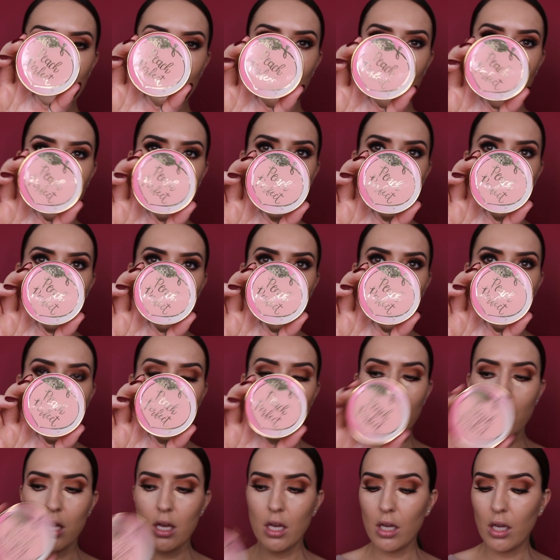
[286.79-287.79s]
been
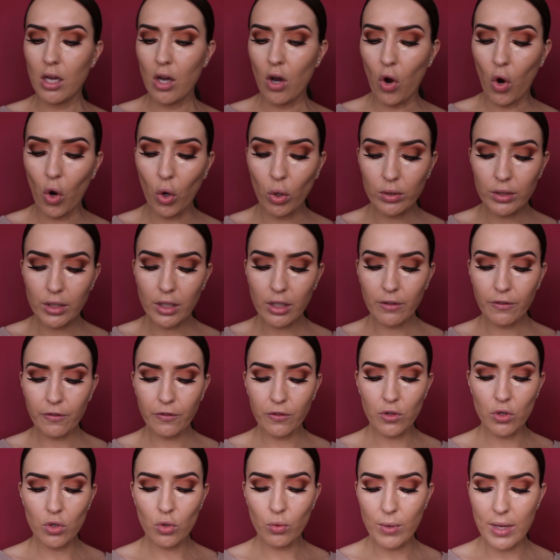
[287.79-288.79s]
only a
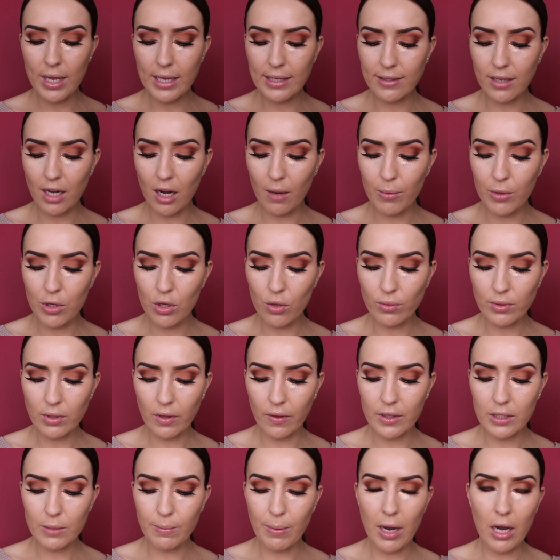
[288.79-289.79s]
few weeks that I've been using
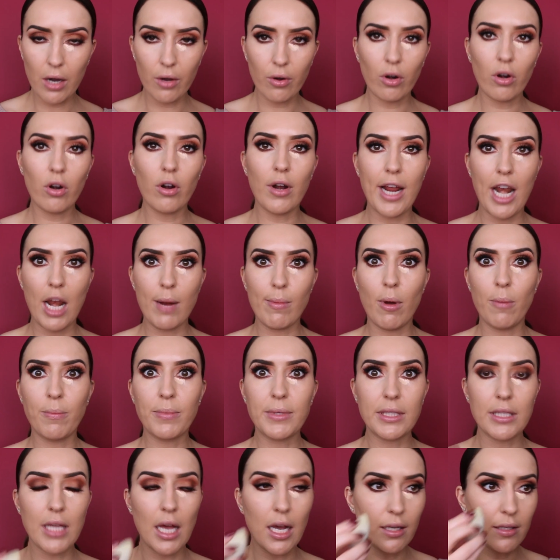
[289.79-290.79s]
this powder and I'm
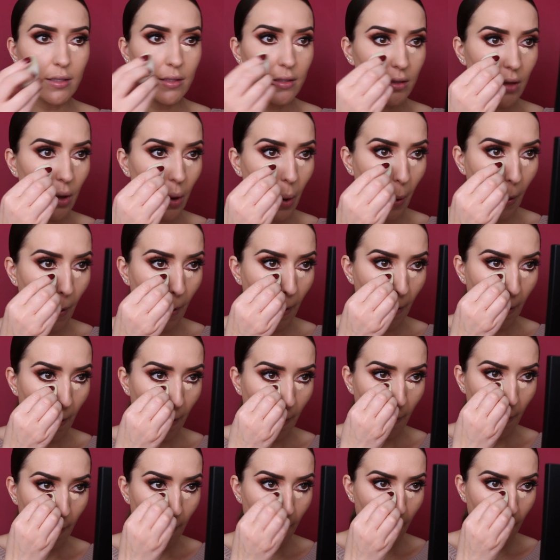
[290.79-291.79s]
obsessed.
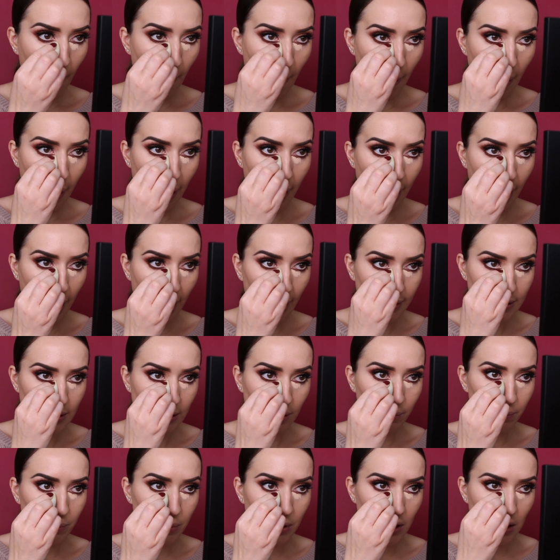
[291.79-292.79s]
It has
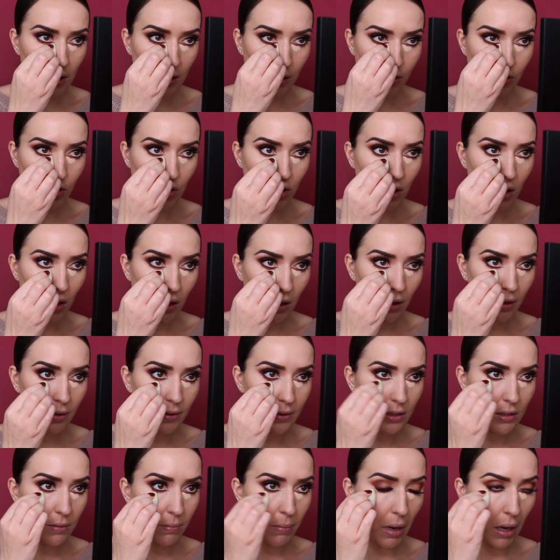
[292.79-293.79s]
a peachy
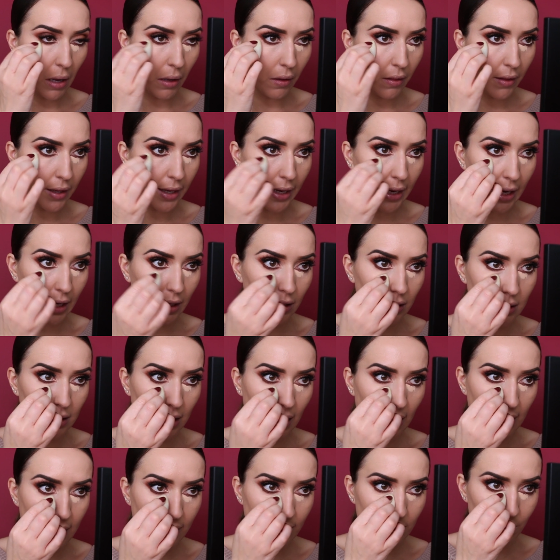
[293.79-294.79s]
smell and
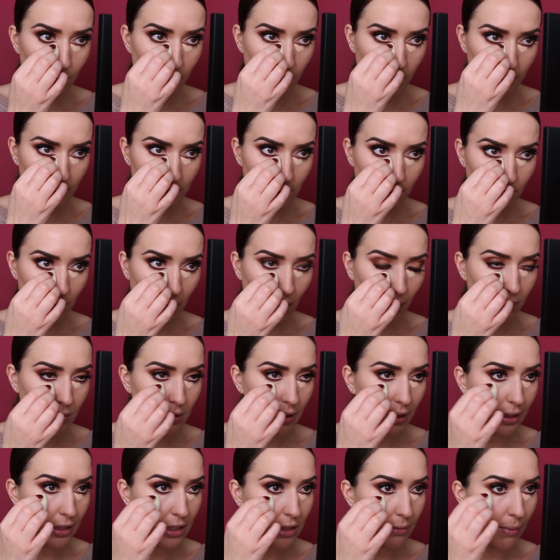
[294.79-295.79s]
taste because sometimes
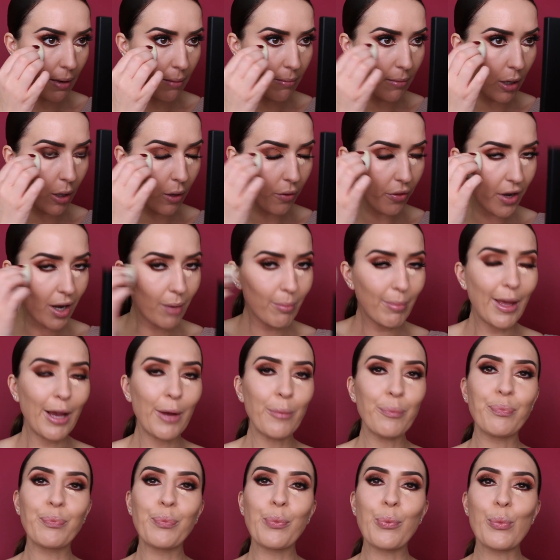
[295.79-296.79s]
it gets in my mouth and I'm like,
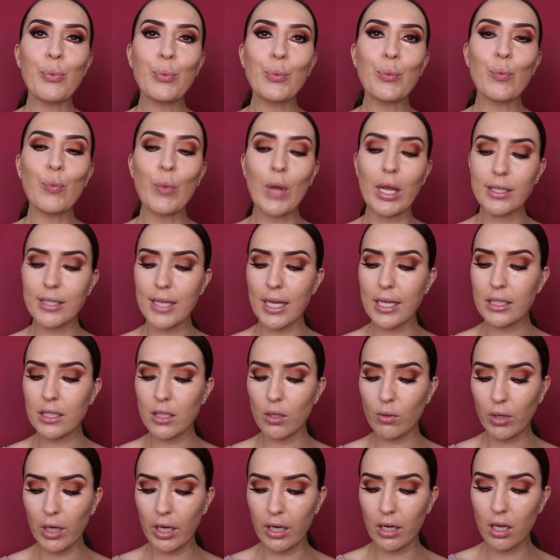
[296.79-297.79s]
it tastes
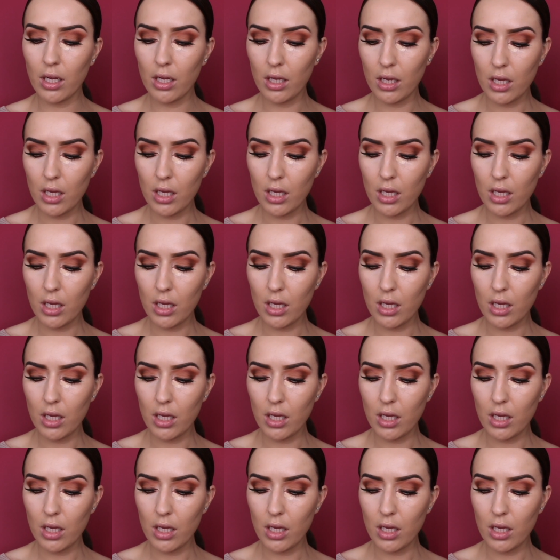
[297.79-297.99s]
so good.